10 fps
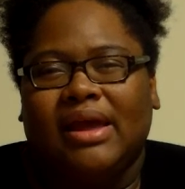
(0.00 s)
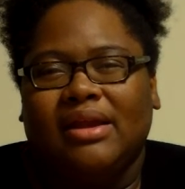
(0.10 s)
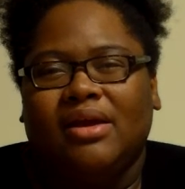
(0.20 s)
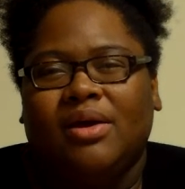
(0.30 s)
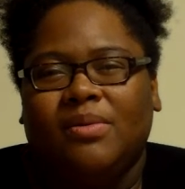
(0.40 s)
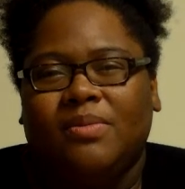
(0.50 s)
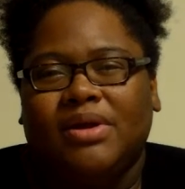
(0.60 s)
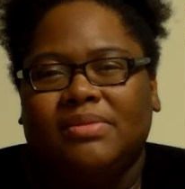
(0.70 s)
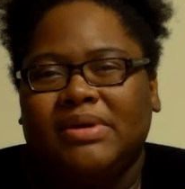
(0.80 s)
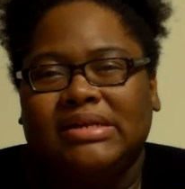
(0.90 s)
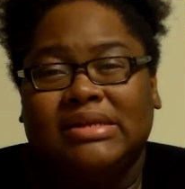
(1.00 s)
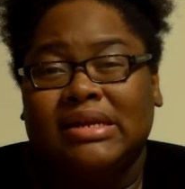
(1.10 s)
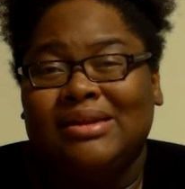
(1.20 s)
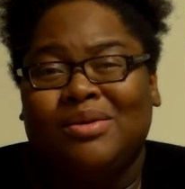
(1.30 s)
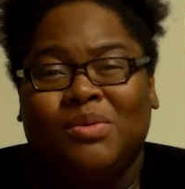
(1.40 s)
had to cope with because
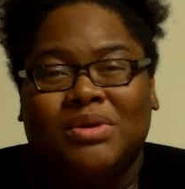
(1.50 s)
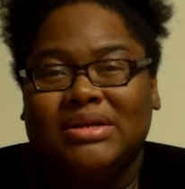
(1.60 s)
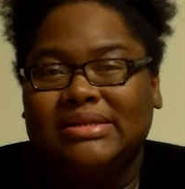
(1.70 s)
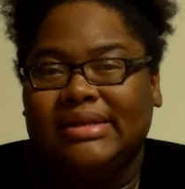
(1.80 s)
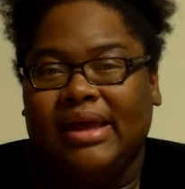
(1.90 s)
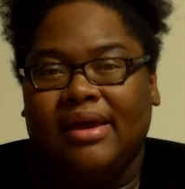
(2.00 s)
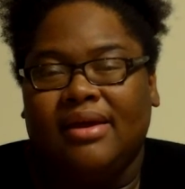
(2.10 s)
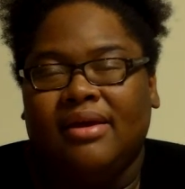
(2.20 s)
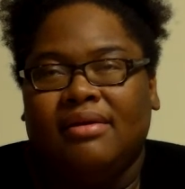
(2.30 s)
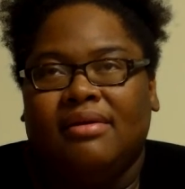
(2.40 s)
I didn't know what to say.